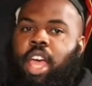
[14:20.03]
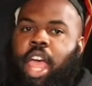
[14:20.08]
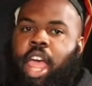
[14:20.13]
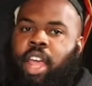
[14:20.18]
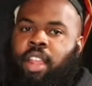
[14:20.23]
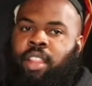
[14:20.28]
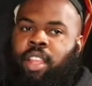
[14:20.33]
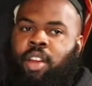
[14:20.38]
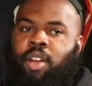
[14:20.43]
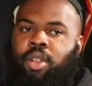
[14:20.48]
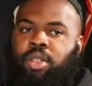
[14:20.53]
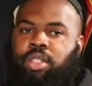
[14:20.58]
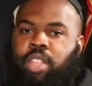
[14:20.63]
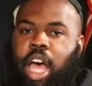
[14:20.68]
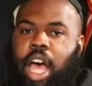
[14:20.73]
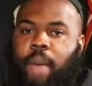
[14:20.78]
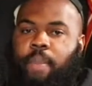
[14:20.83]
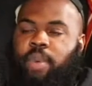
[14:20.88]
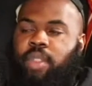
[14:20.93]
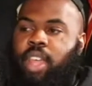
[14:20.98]
And then on
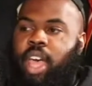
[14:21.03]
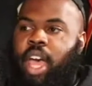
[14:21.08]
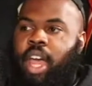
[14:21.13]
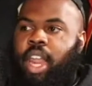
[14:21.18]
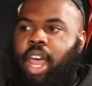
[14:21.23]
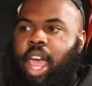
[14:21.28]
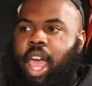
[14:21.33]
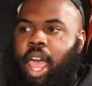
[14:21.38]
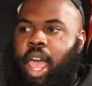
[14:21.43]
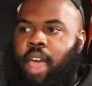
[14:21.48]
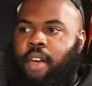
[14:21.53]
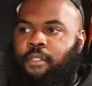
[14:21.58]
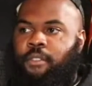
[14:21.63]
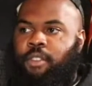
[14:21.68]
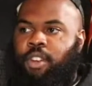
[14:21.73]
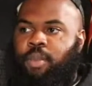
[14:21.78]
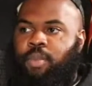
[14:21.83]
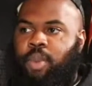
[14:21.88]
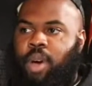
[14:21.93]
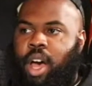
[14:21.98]
top of that,
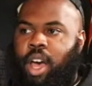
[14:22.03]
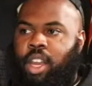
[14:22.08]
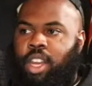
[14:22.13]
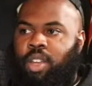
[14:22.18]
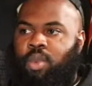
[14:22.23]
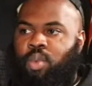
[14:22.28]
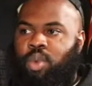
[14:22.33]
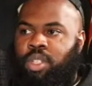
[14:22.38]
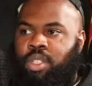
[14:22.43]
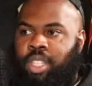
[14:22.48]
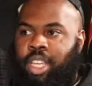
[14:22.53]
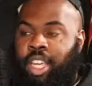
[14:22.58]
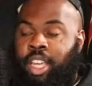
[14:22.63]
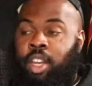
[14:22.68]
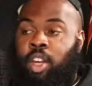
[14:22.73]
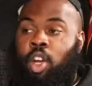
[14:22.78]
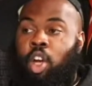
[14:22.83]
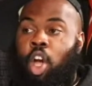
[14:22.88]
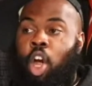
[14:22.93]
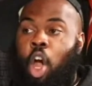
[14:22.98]
everybody was
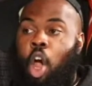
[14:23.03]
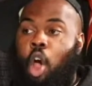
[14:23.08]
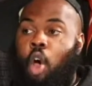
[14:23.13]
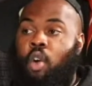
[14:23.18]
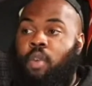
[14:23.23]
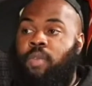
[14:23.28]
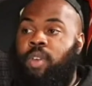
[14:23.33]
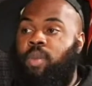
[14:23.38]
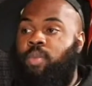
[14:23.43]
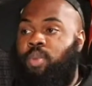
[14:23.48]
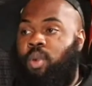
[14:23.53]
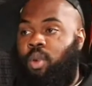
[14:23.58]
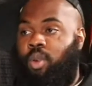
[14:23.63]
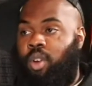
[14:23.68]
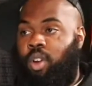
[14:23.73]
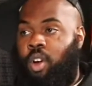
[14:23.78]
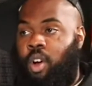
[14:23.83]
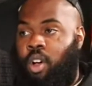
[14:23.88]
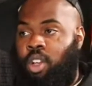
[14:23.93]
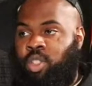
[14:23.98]
in COVID
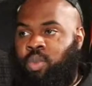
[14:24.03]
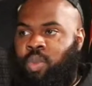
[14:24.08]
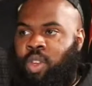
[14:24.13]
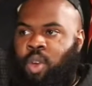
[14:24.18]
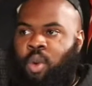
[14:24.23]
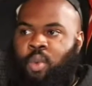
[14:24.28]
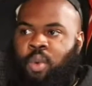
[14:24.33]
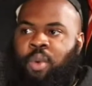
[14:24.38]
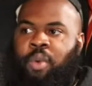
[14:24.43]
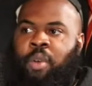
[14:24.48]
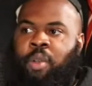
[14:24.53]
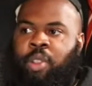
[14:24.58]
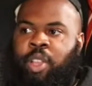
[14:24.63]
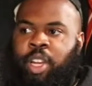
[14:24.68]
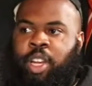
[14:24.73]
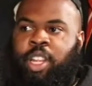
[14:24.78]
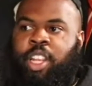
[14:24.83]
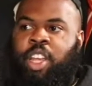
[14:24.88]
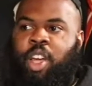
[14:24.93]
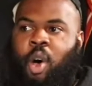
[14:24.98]
protocols. We were
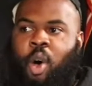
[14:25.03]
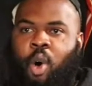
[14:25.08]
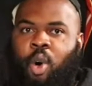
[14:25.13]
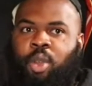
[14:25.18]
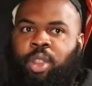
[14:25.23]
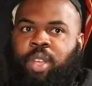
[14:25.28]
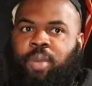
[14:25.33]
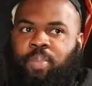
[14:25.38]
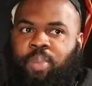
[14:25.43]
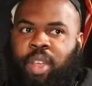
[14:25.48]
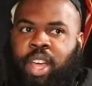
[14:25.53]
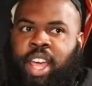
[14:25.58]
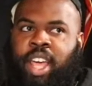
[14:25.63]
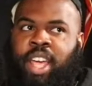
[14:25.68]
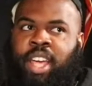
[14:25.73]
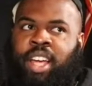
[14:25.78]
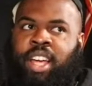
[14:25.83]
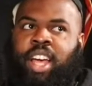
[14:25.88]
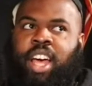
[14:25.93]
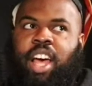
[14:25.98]
literally only
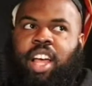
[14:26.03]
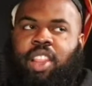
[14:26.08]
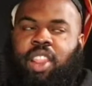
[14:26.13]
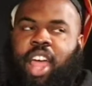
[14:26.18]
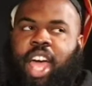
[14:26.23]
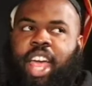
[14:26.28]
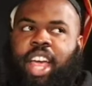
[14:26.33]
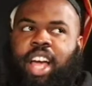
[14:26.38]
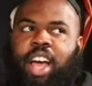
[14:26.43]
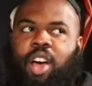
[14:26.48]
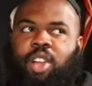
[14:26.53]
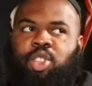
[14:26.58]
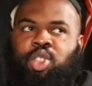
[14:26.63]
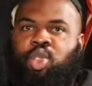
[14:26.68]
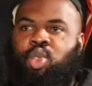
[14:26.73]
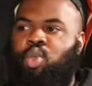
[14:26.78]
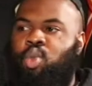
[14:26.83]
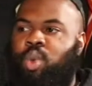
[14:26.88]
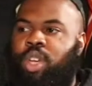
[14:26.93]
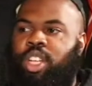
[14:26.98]
playing
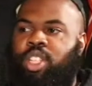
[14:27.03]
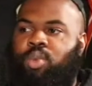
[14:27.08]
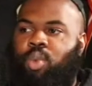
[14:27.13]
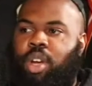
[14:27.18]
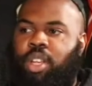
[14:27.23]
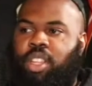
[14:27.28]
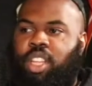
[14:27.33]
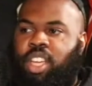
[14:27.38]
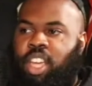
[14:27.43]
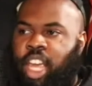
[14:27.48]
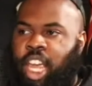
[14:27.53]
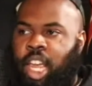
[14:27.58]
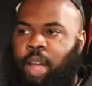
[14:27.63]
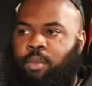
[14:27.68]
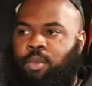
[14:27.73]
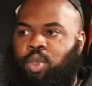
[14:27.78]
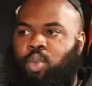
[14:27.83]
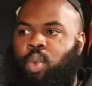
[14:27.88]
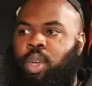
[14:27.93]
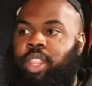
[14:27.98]
2 weeks worth of
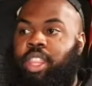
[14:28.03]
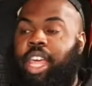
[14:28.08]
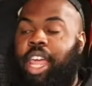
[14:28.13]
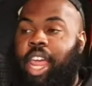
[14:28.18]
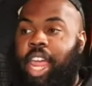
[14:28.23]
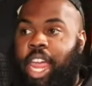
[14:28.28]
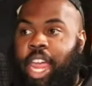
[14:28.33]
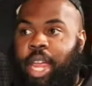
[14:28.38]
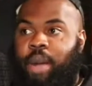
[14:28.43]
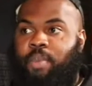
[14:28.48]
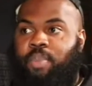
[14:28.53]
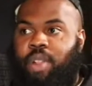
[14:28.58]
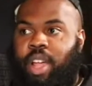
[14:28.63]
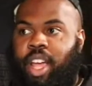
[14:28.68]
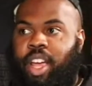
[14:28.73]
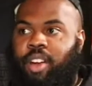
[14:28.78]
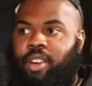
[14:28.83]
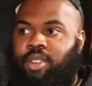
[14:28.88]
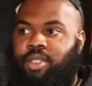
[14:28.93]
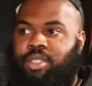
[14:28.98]
games with 8 players.